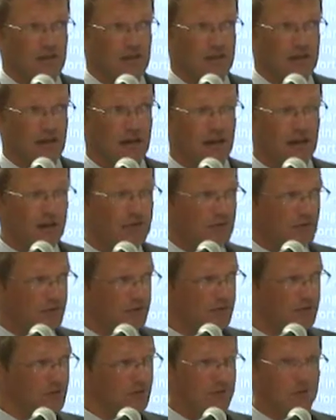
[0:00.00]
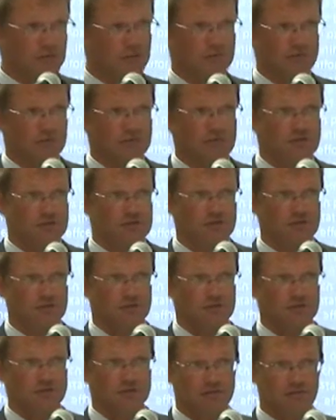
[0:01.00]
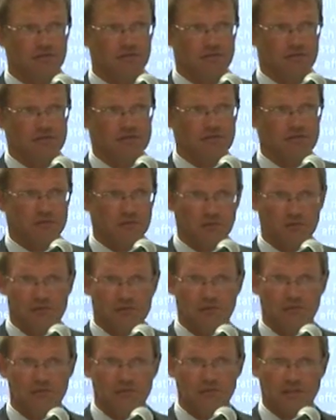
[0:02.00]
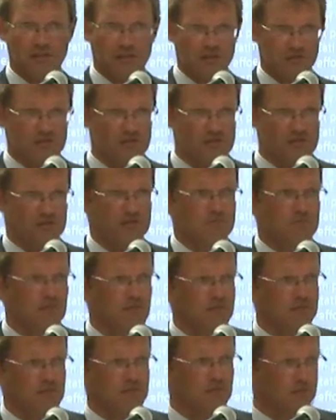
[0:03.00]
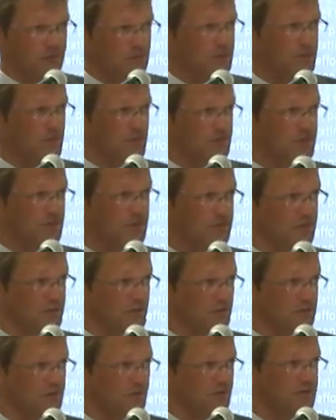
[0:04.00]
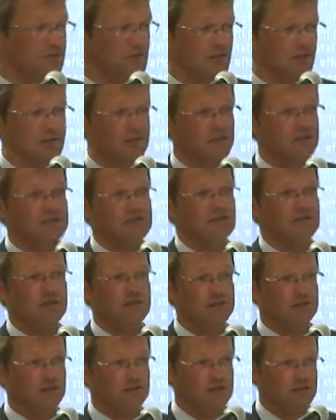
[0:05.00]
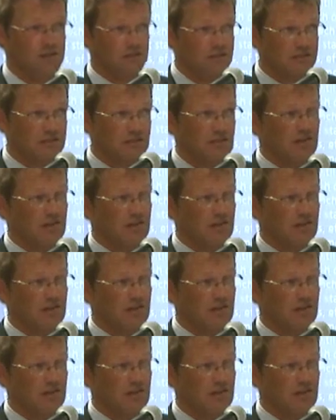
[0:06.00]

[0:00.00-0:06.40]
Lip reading: Now, I know you're all here because you're interested in what is going to happen in St. Maarten. I'm not going to tell you that, but I can tell you that